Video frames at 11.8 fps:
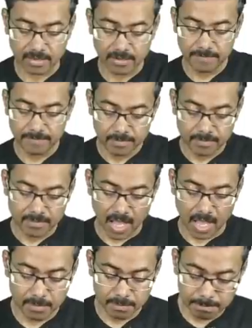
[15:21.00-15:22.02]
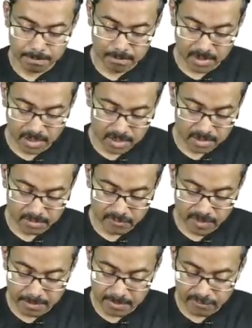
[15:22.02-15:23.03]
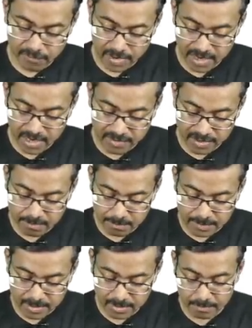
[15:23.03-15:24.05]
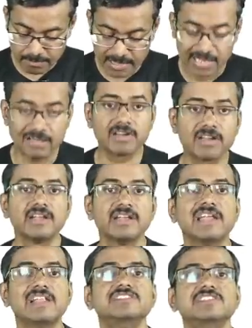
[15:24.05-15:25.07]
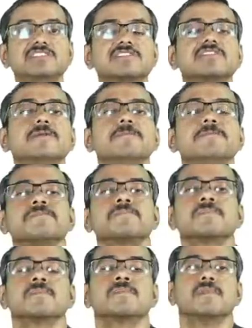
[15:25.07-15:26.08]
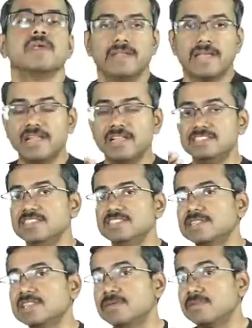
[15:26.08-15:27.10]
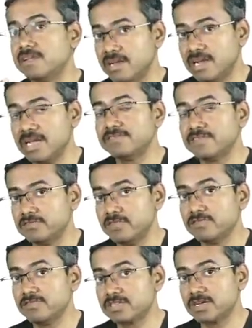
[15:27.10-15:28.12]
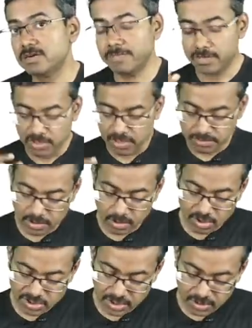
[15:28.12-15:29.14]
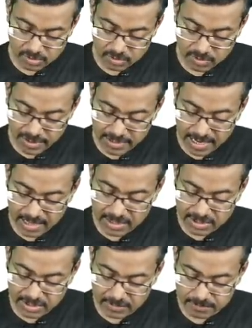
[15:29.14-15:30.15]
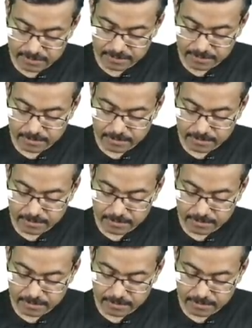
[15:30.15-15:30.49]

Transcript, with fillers: a, I'm a, I know, I'm a very, very big believer in analogies. Analogies matlab real life situation which compared to dermatology. So the analogy